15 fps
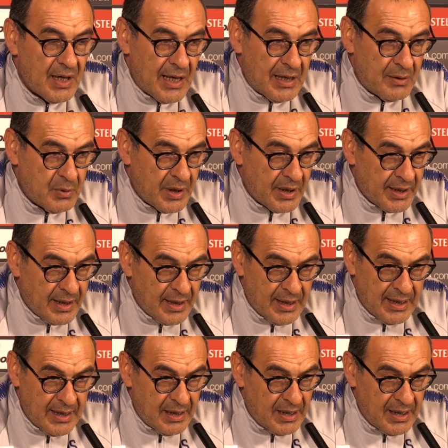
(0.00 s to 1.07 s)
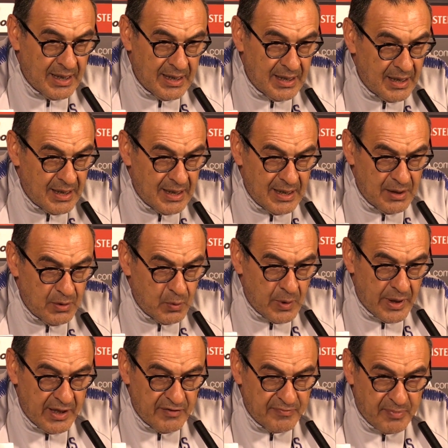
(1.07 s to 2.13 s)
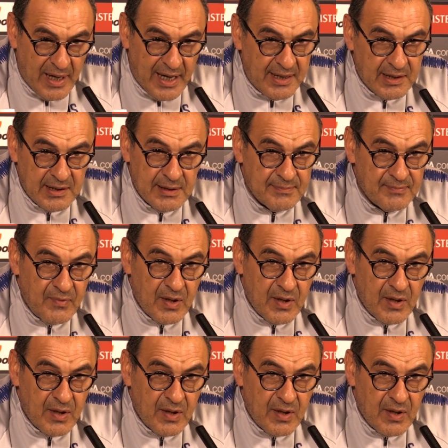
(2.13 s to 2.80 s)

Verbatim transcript: our uh, way of playing.